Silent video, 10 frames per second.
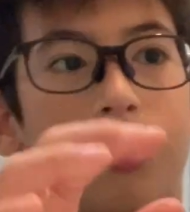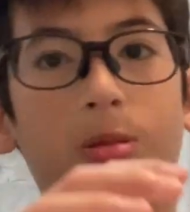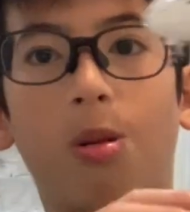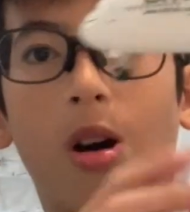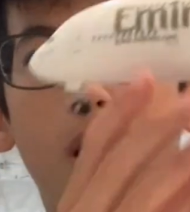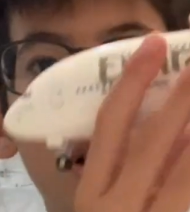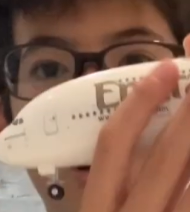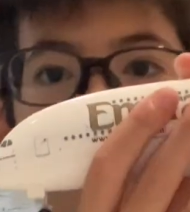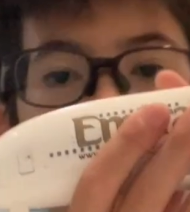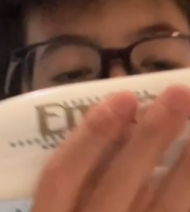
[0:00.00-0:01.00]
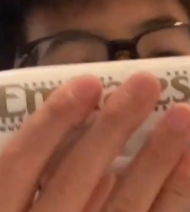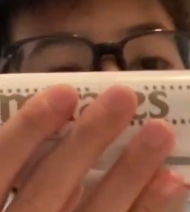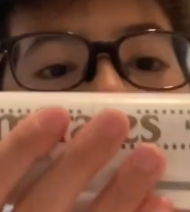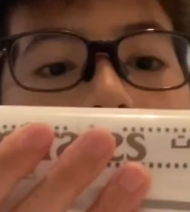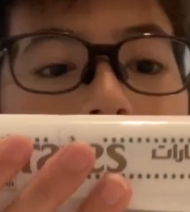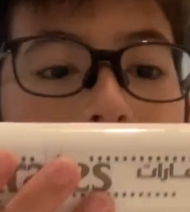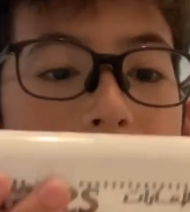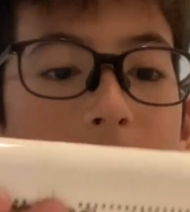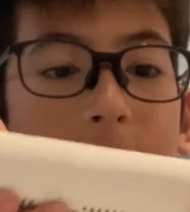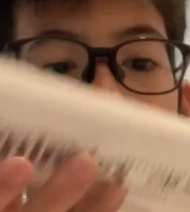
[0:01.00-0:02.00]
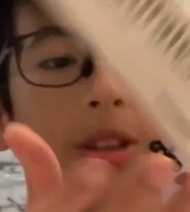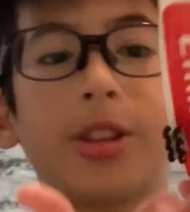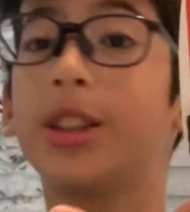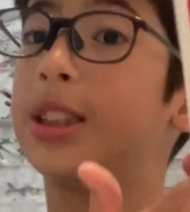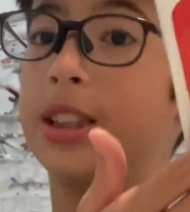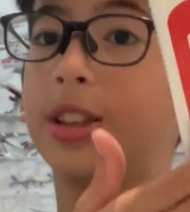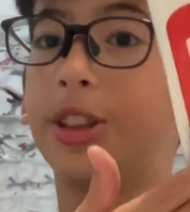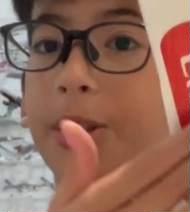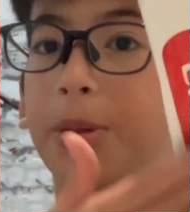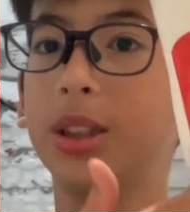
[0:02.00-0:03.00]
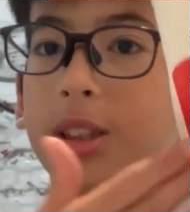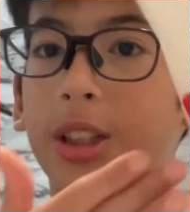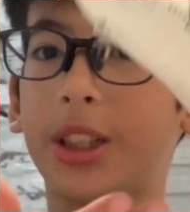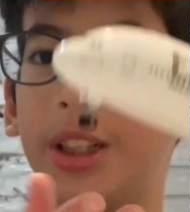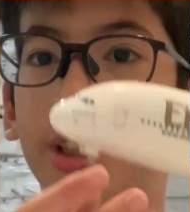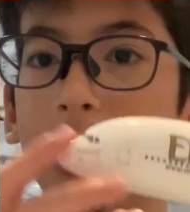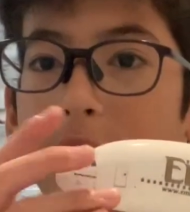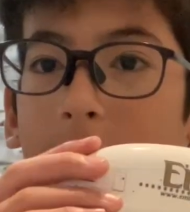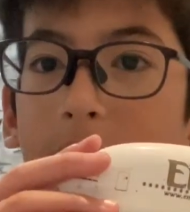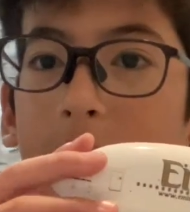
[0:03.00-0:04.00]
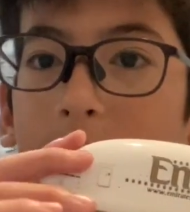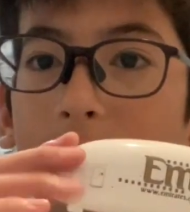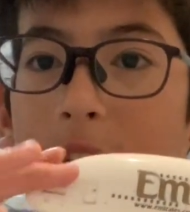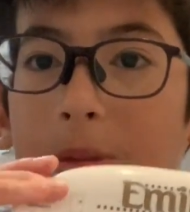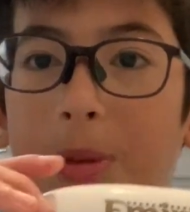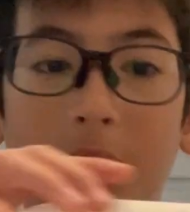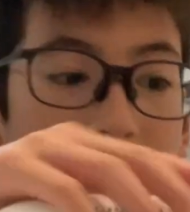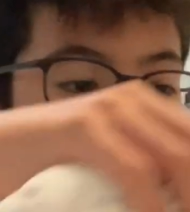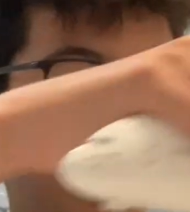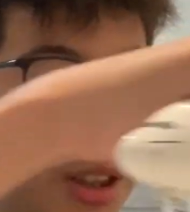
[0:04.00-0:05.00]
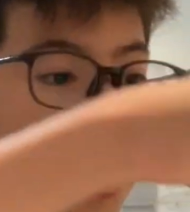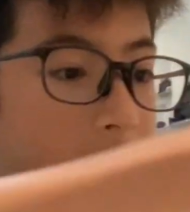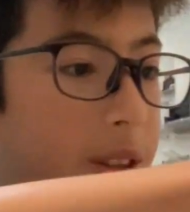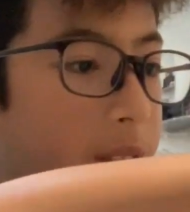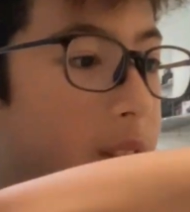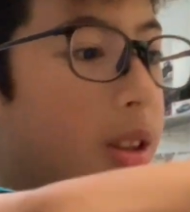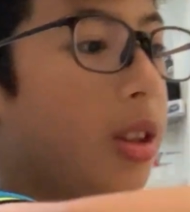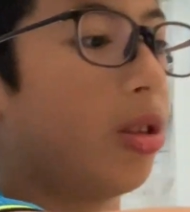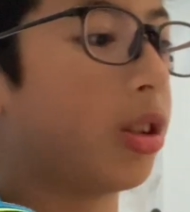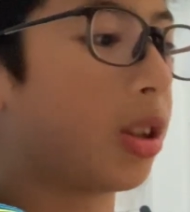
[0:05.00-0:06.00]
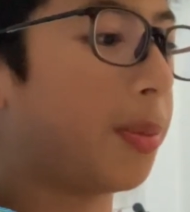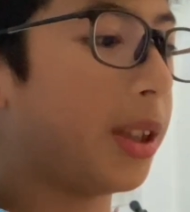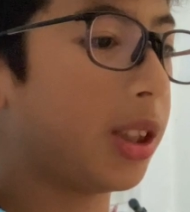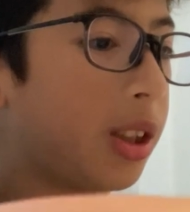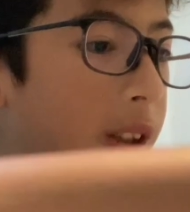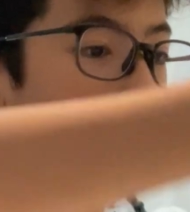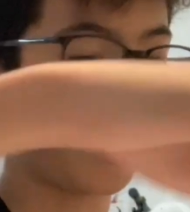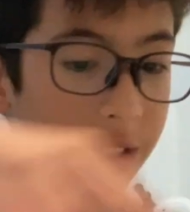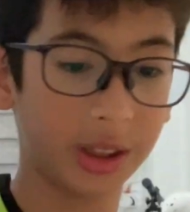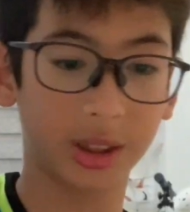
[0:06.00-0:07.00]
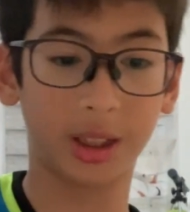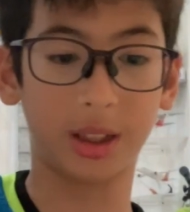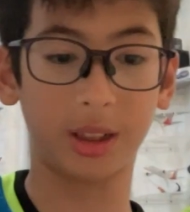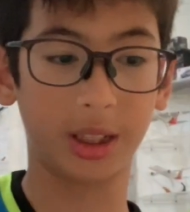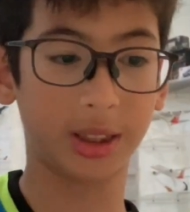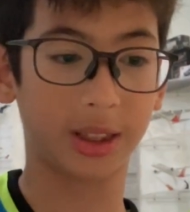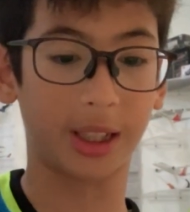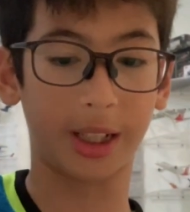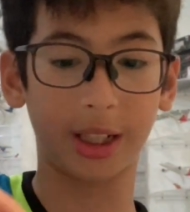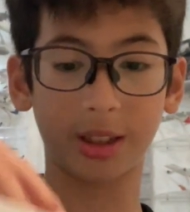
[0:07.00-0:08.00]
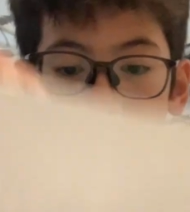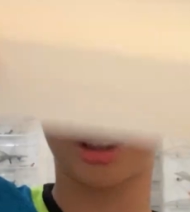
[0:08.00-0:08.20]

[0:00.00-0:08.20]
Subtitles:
Whoa. Okay, so as you can see, the three wheels are here and the front wheel is here. So just place it here first and let's get...